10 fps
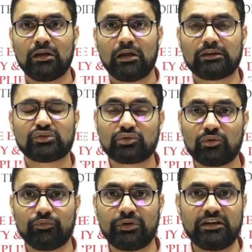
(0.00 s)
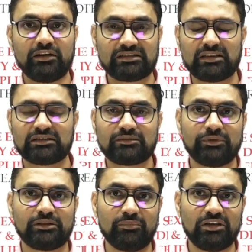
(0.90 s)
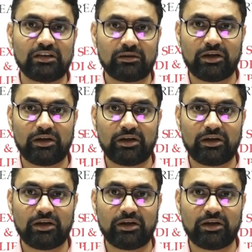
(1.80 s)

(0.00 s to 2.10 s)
And so when he discussed with me that